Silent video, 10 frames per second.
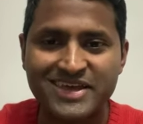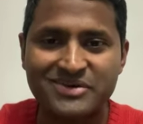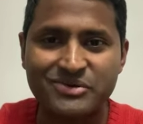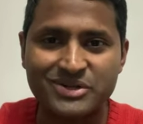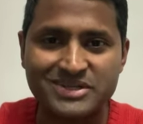
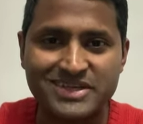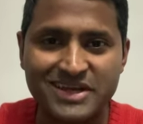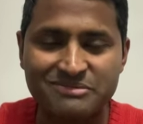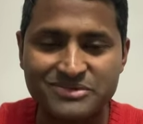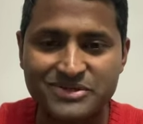What did you get
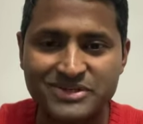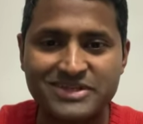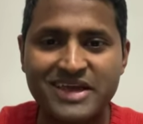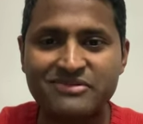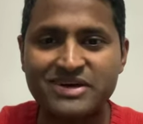up to? Did you
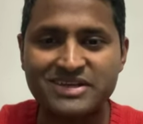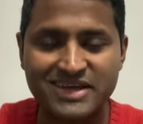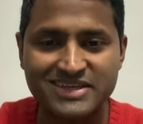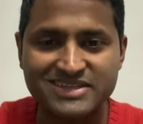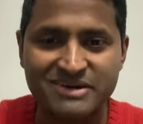have a
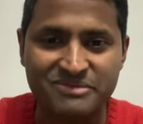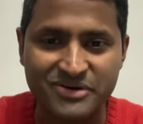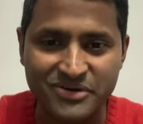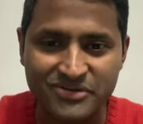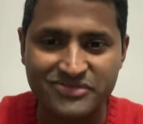nice cup of
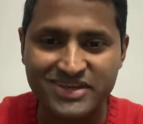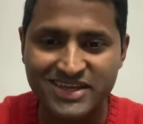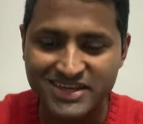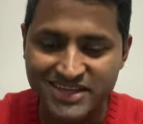coffee?